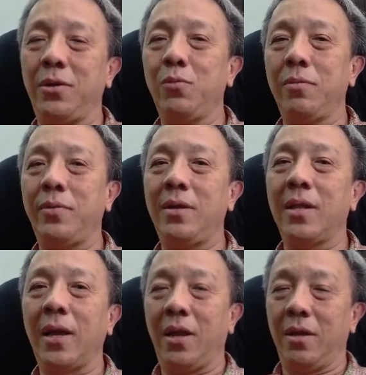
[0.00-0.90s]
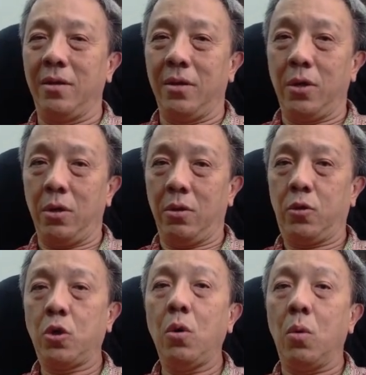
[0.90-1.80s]
it would be like,
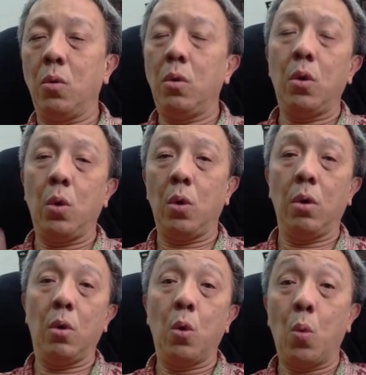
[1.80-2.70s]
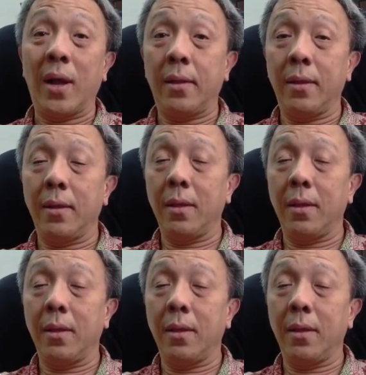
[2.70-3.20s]
so what?